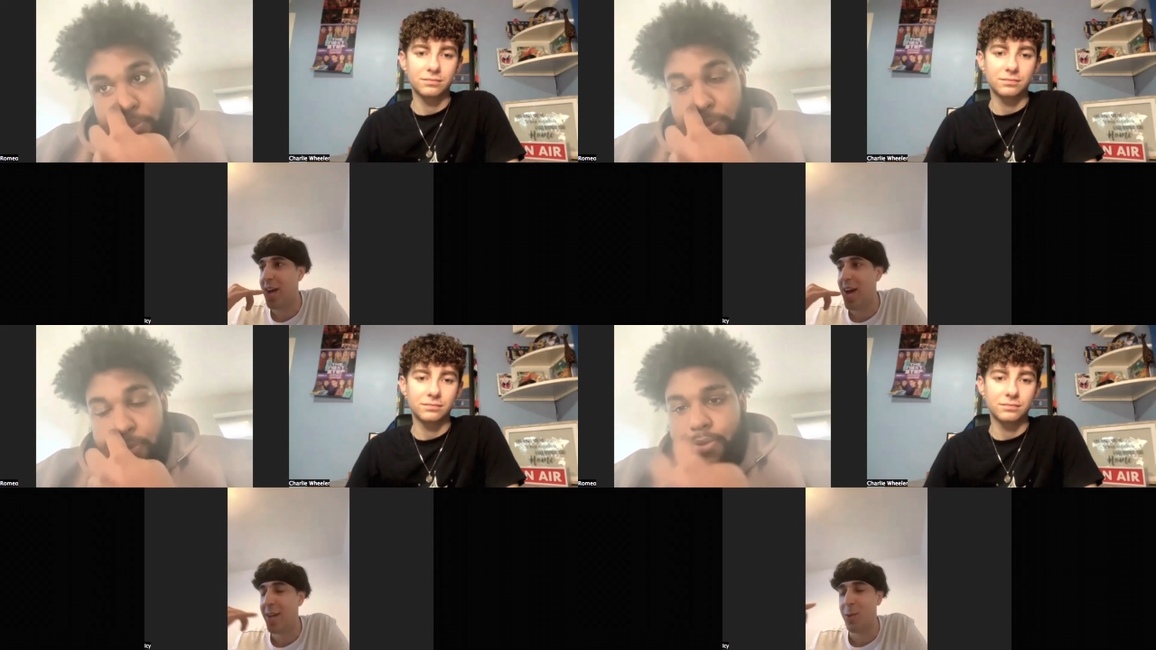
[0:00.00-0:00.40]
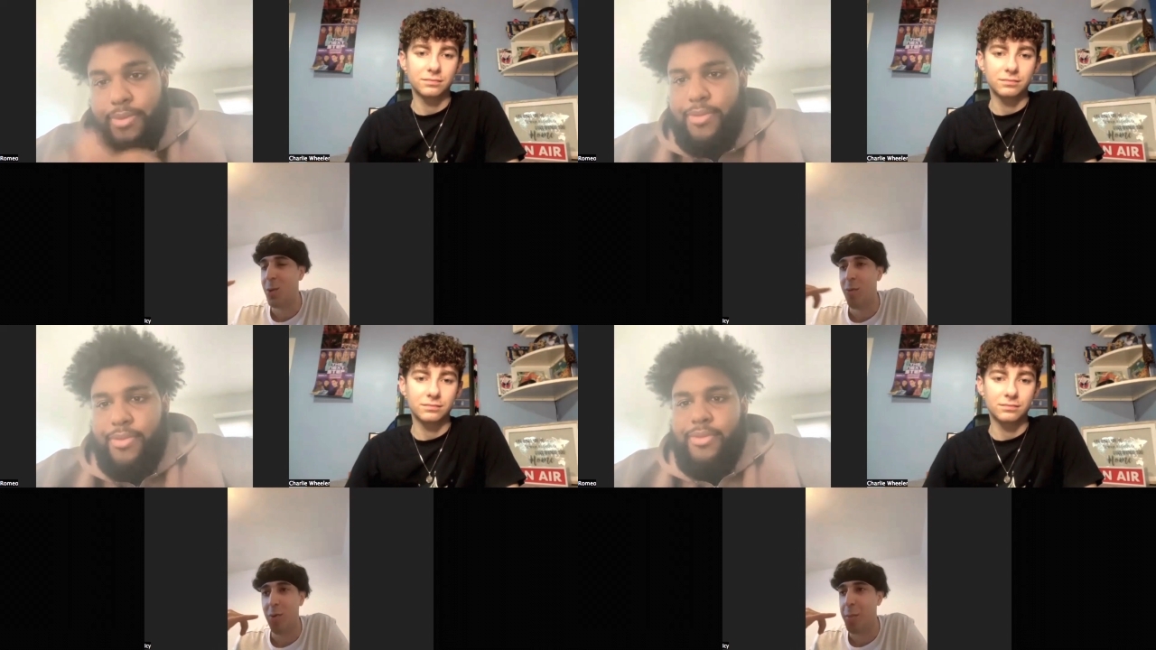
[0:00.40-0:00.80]
Speaker 1: I had to
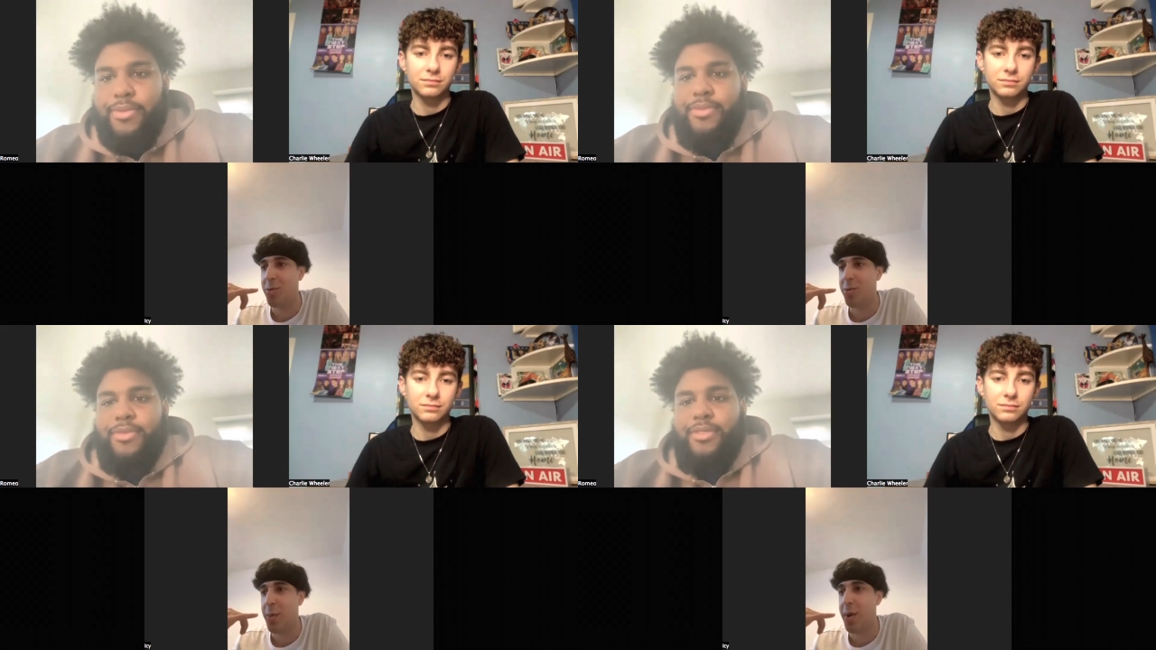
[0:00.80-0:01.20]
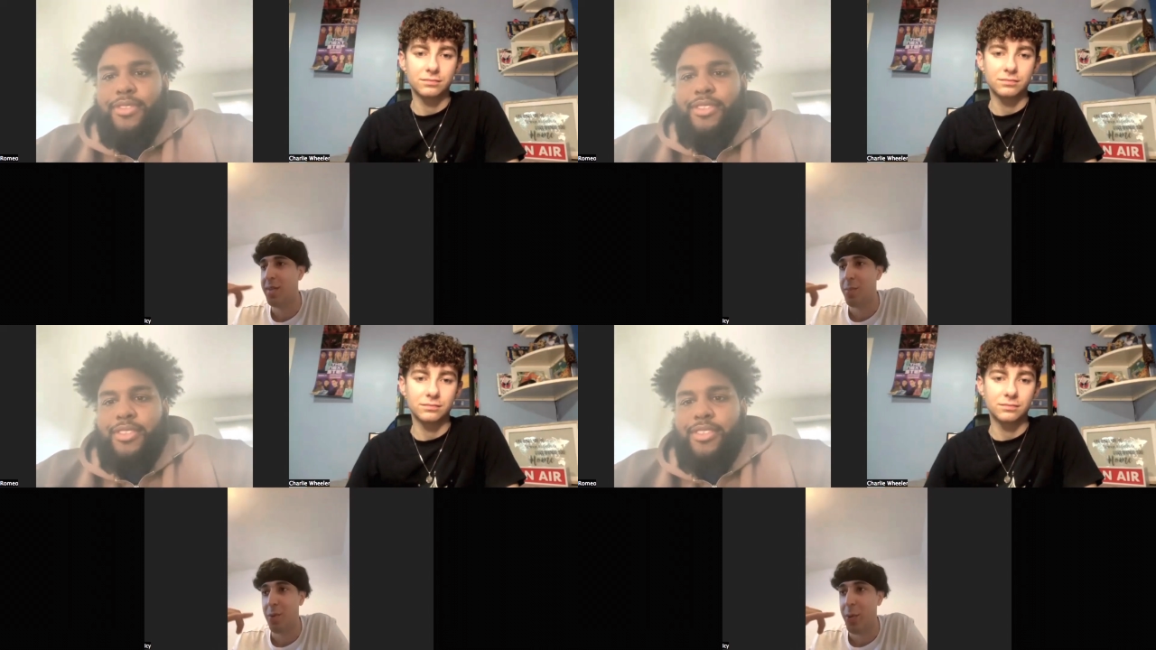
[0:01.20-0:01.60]
call Romeo straight away. I
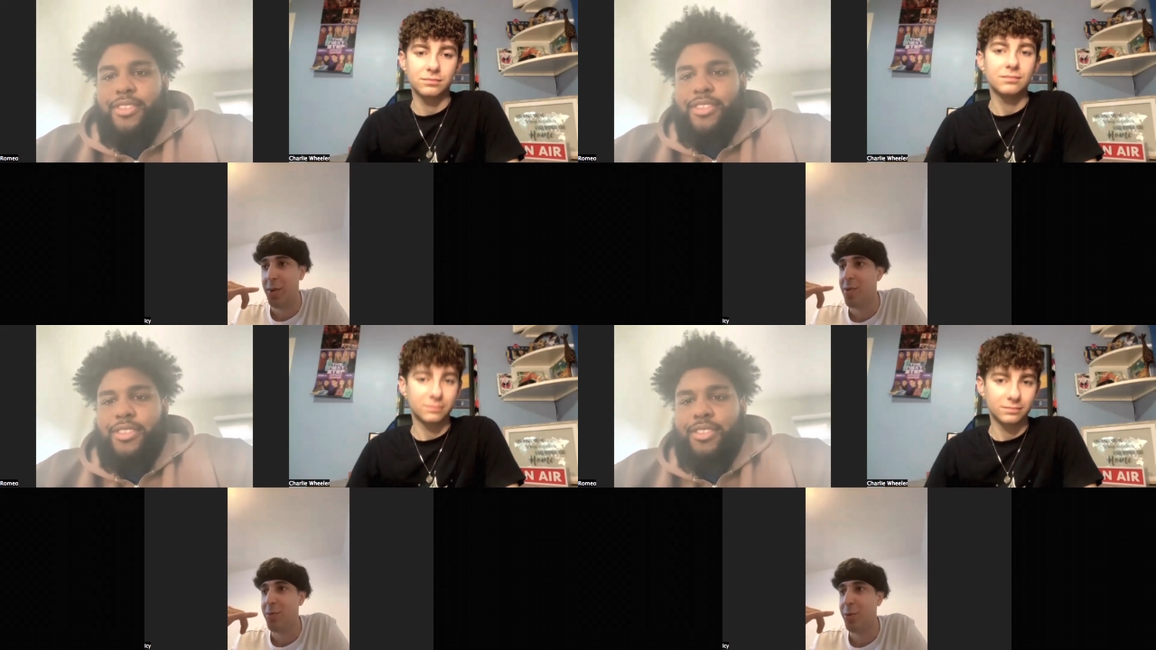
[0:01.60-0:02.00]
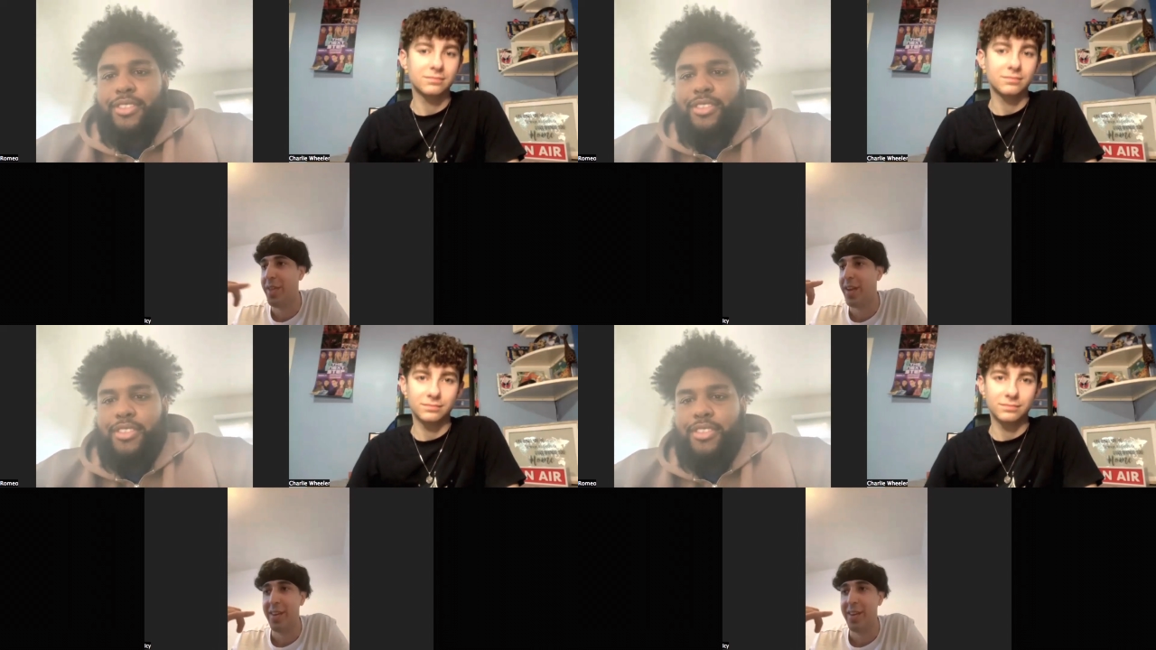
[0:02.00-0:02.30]
was like, bro, we got through.